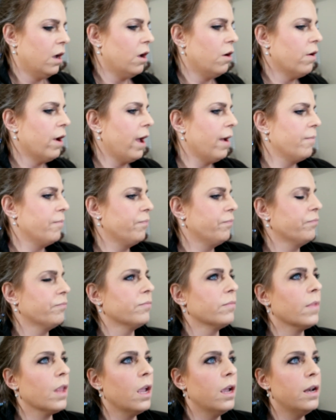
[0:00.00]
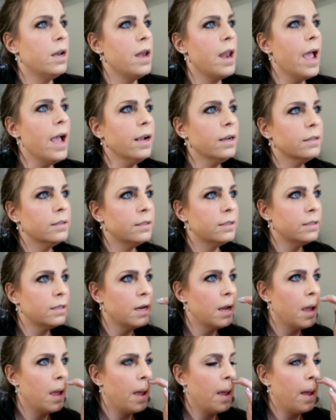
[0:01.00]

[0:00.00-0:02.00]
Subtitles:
Okay, next,